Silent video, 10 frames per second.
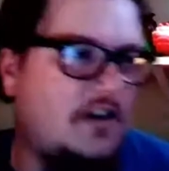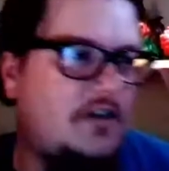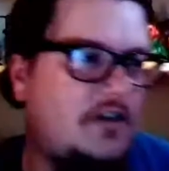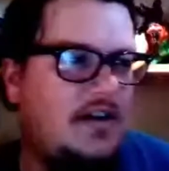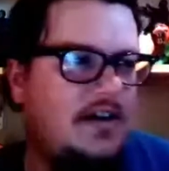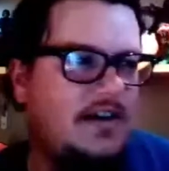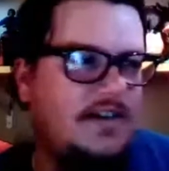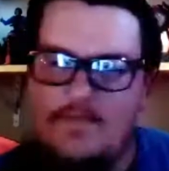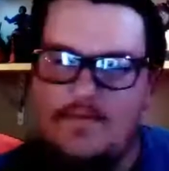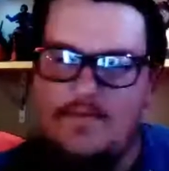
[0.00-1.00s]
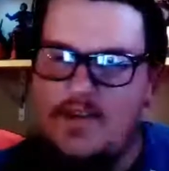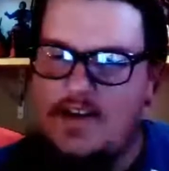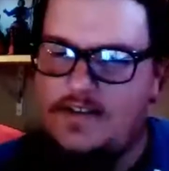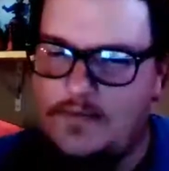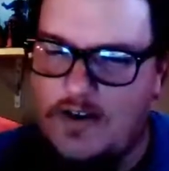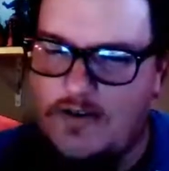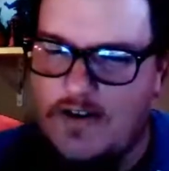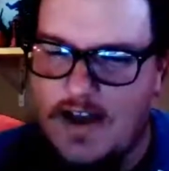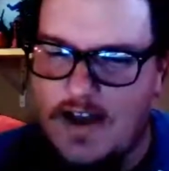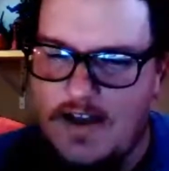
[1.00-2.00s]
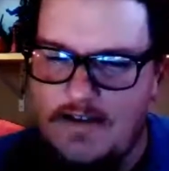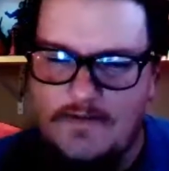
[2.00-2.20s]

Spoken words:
the little plug you sent me. It seemed all right.